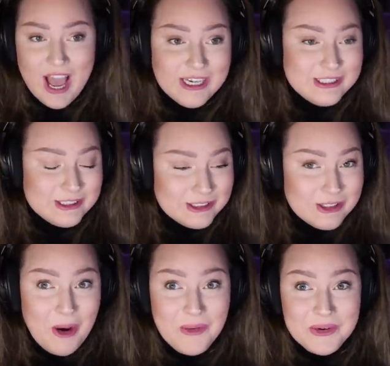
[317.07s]
That's
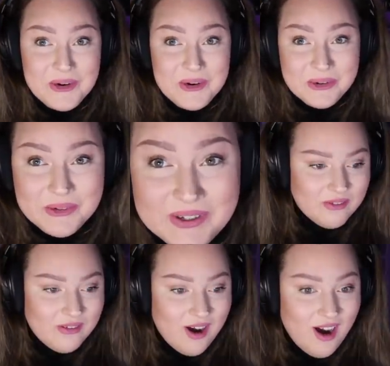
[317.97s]
so
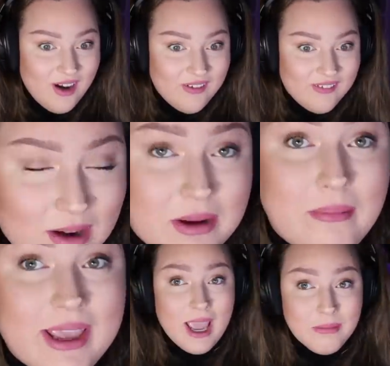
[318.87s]
whoa. Oh my god,
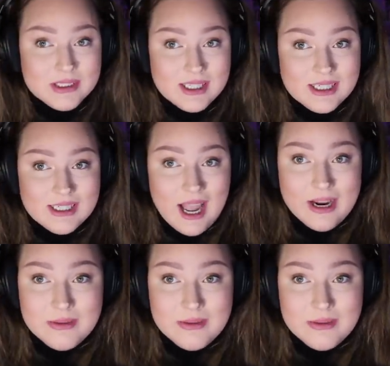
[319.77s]
my camera's gonna die